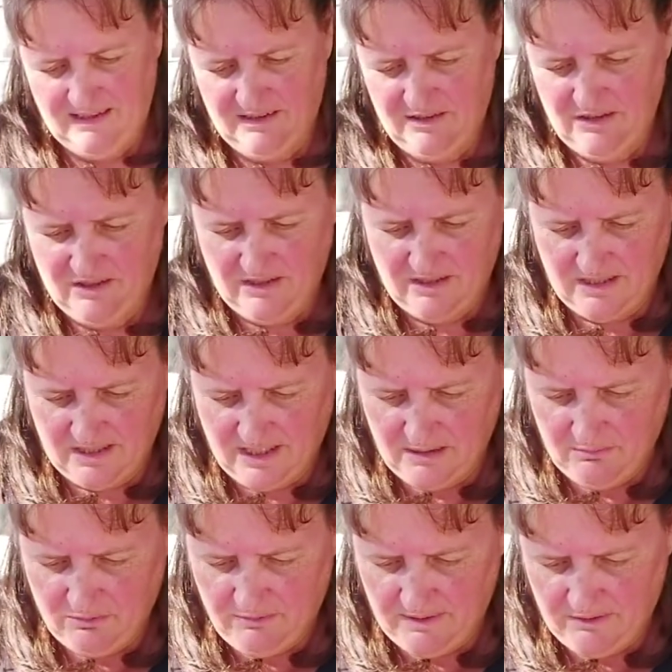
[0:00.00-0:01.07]
Jonathan's going to
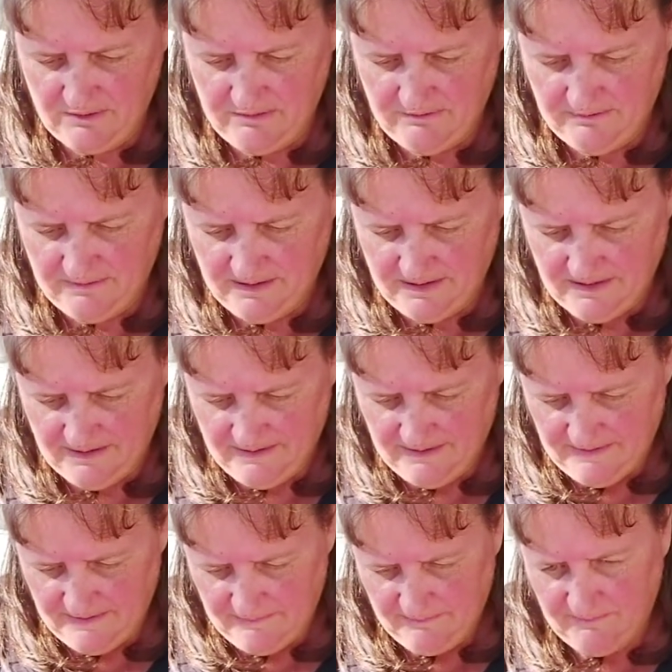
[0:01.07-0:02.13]
put one on.
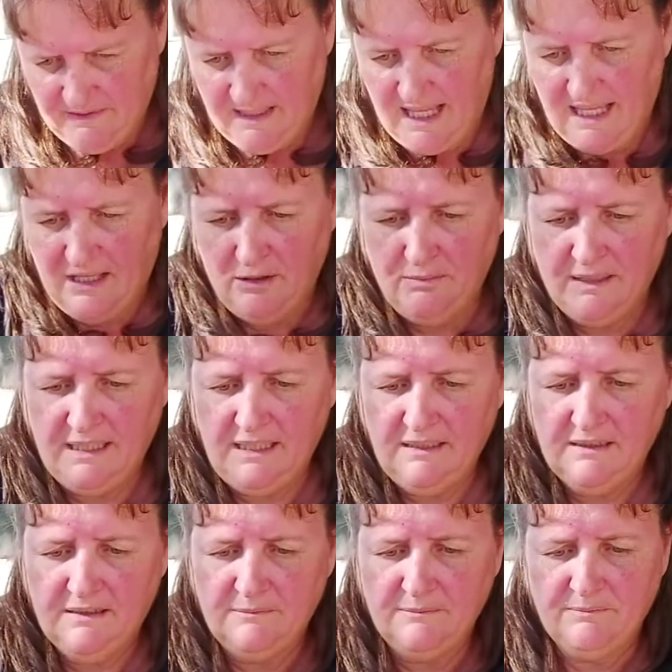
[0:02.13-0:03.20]
Thank you, buddy.
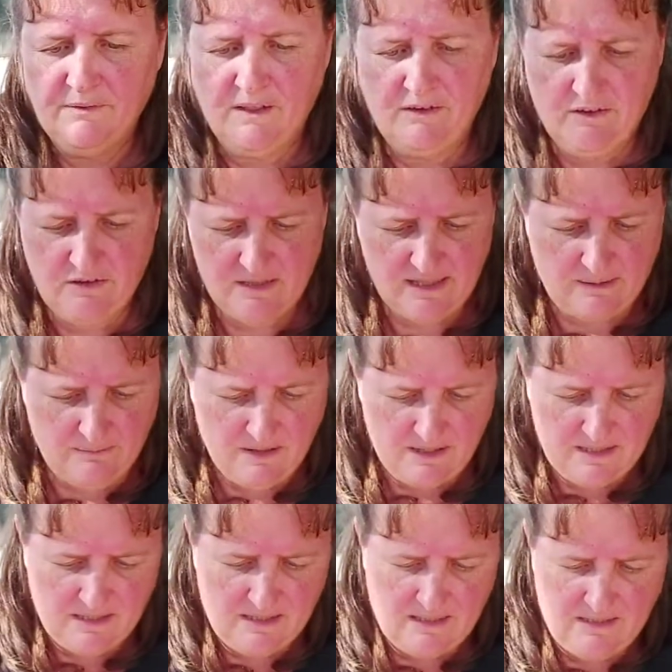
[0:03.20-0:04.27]
I've got some
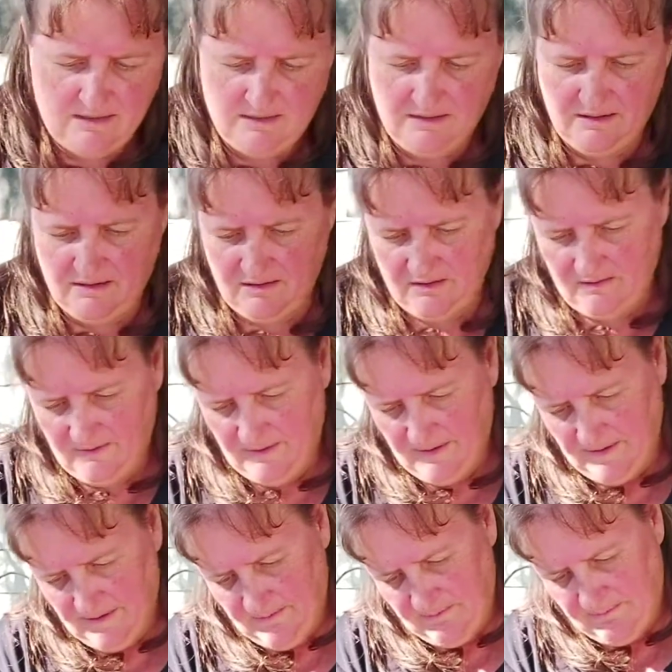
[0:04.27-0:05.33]
that
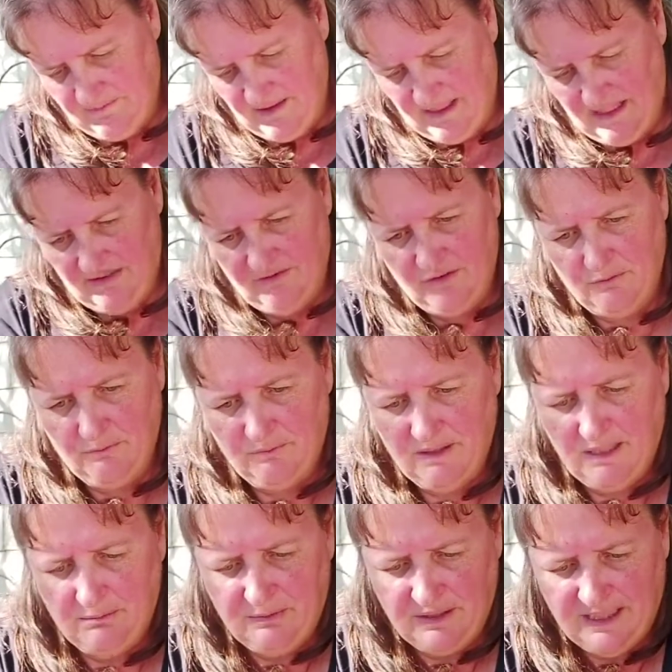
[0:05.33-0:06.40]
I had from a
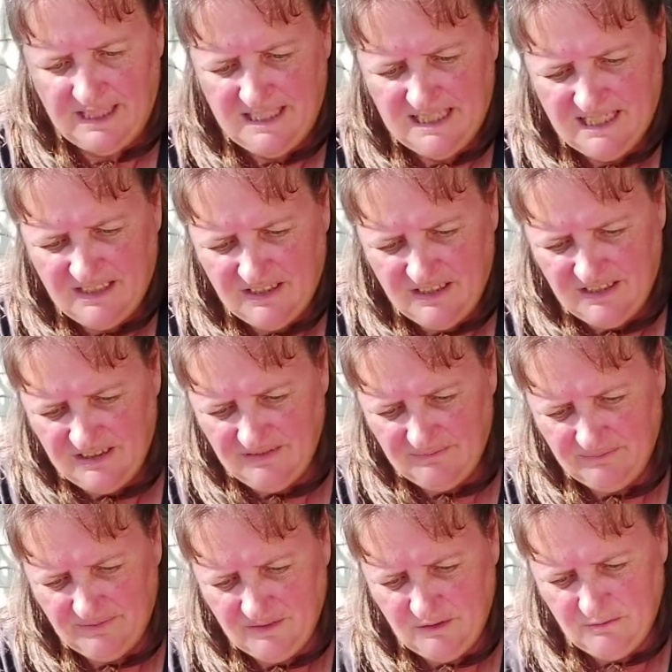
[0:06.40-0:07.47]
couple of days ago.
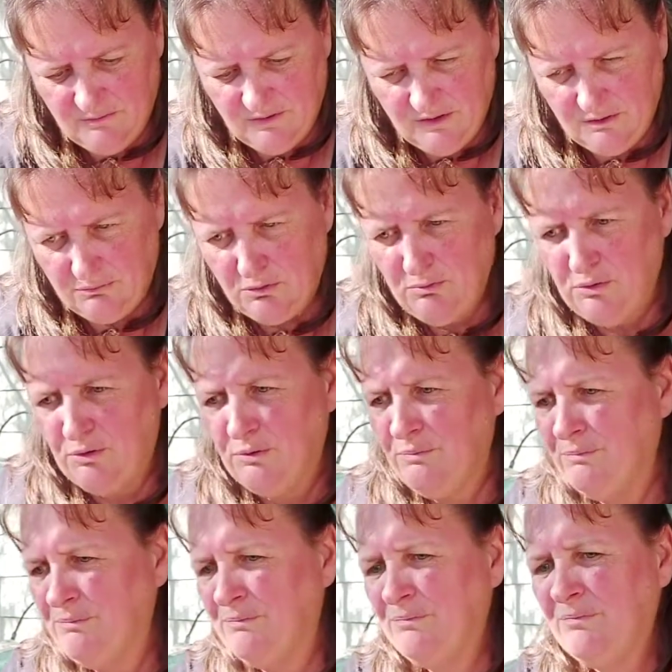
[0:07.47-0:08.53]
Oh,
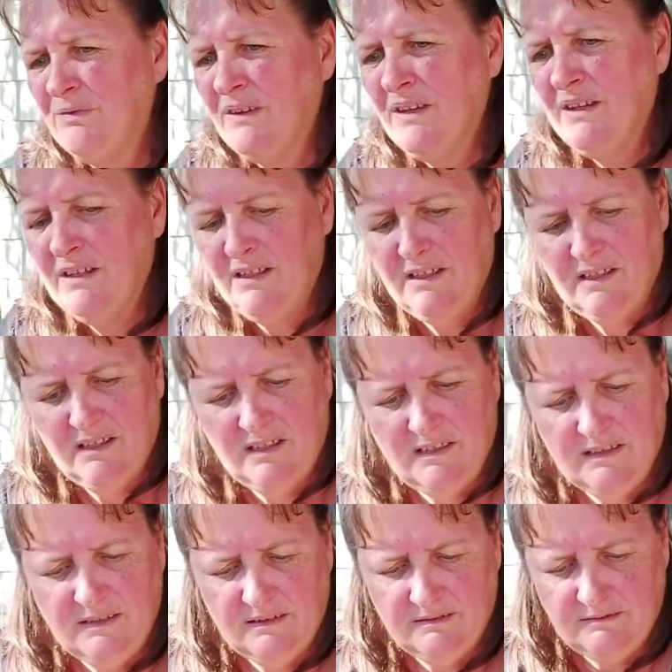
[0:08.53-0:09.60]

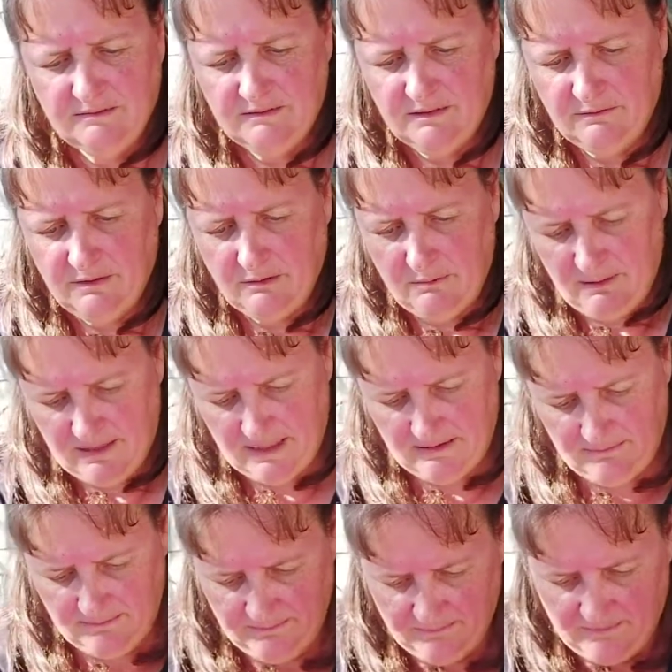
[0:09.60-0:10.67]
don't worry about that.
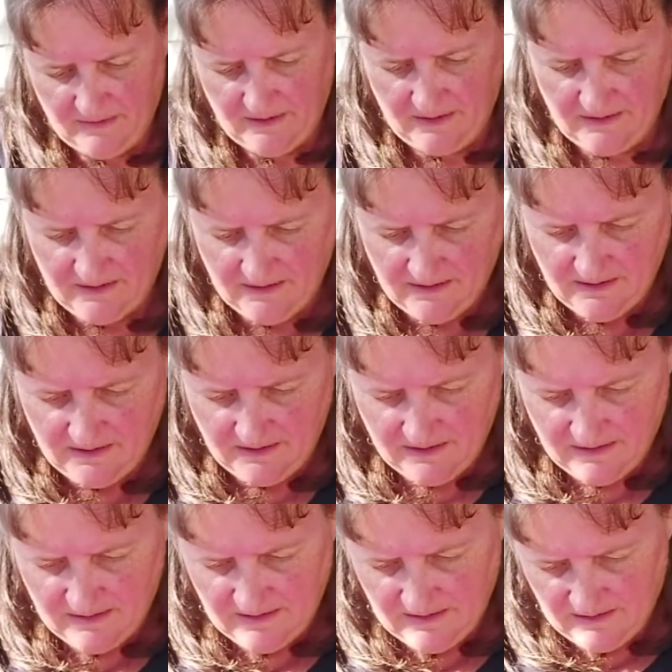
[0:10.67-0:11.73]

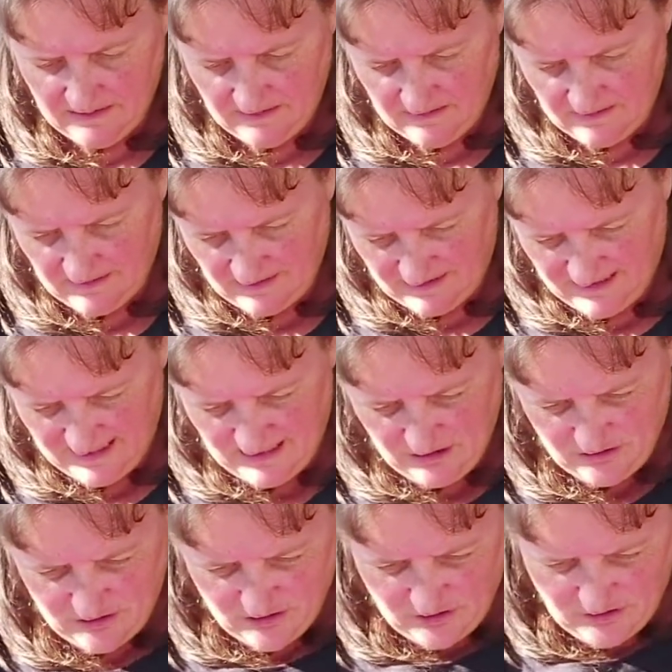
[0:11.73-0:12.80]
I think you
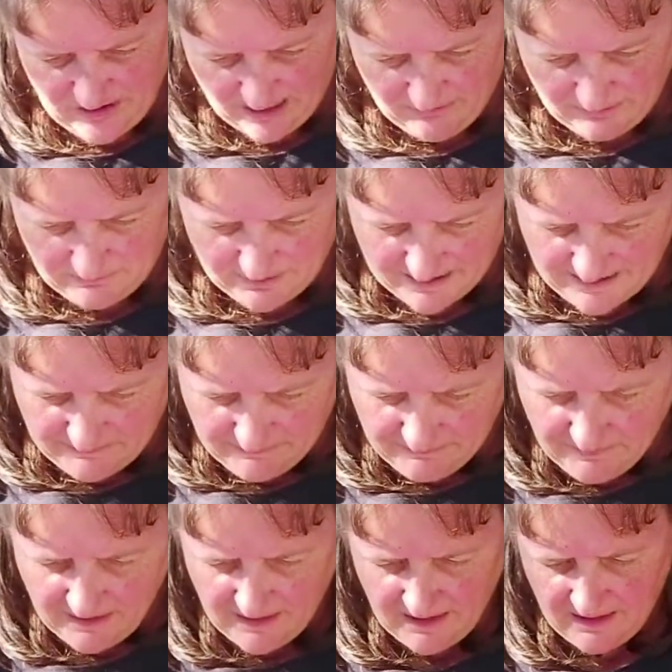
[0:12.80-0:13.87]
chewed that one, buddy.
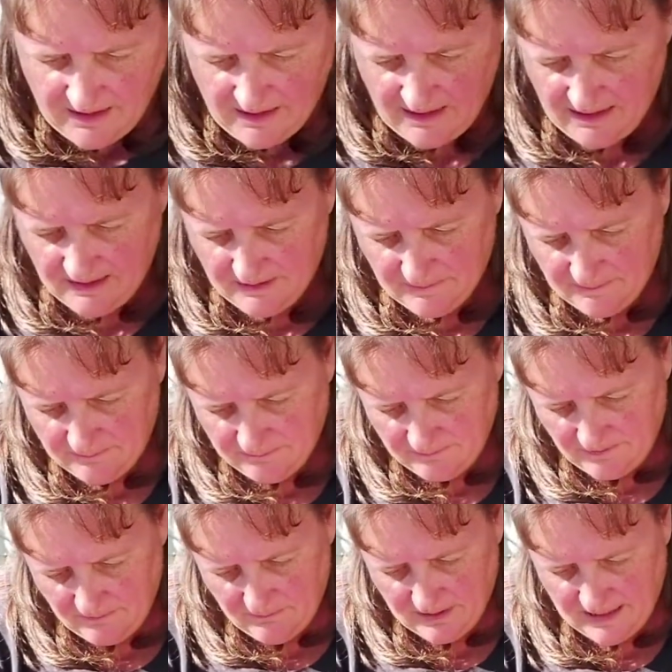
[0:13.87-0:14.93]

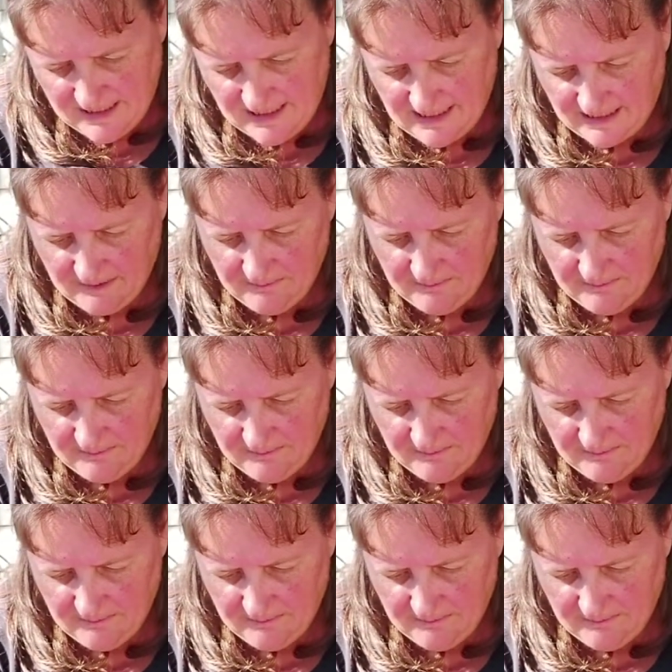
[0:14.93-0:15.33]
But that's okay.